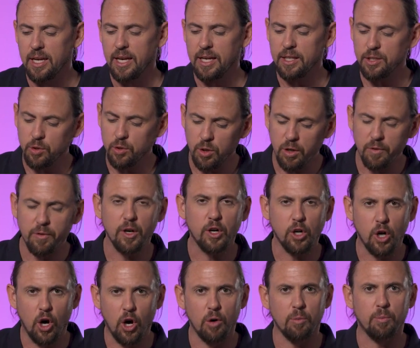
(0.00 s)
in sort of a
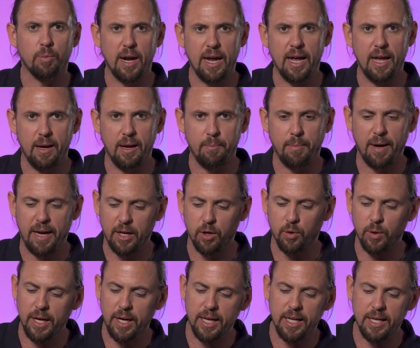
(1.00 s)
cult brand by
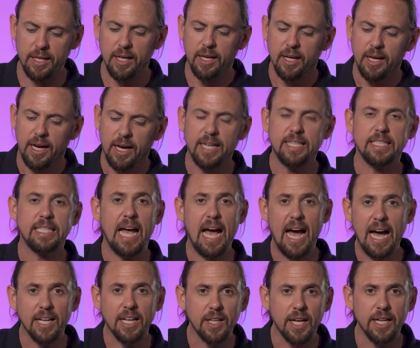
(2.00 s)
creating a
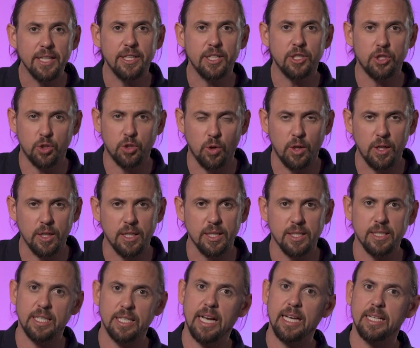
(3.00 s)
tagline that's short and
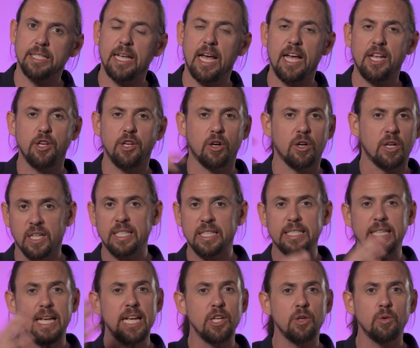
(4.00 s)
concise, and you're
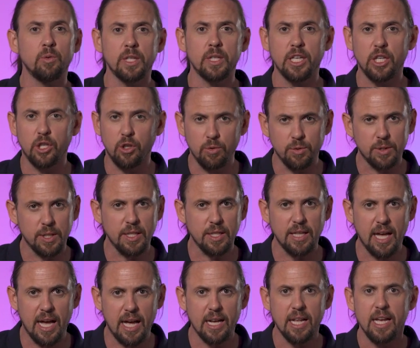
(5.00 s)
continually using
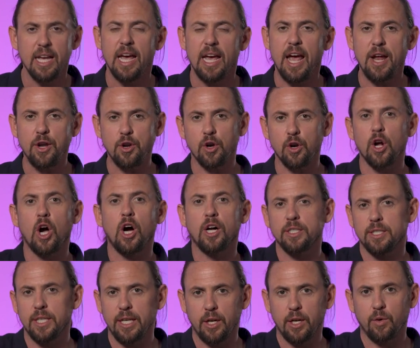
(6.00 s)
that in your
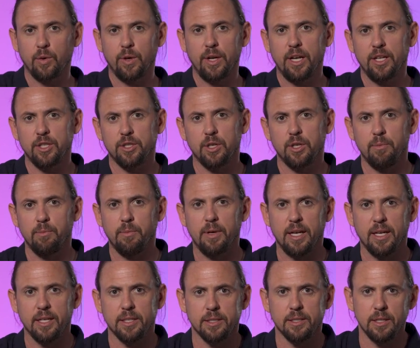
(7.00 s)
content creation
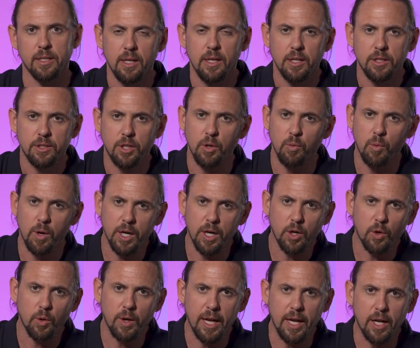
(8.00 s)
mix. So you want to
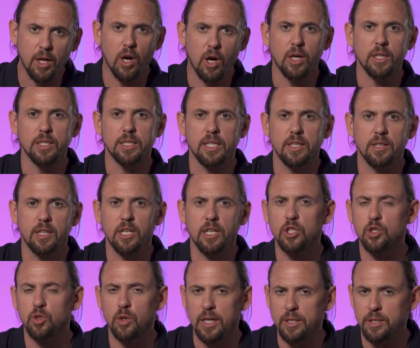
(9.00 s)
create content that
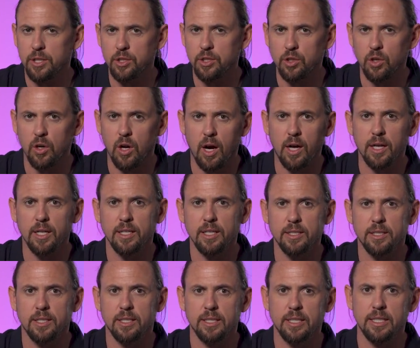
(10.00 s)
addresses your
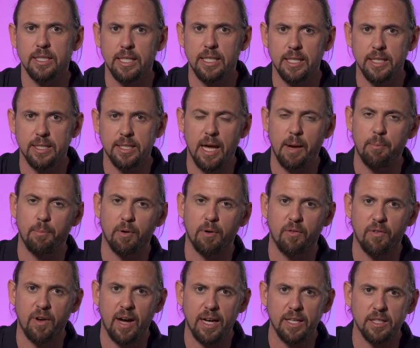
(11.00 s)
audience's needs and
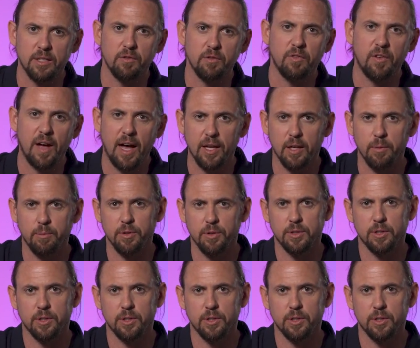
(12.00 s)
provides valuable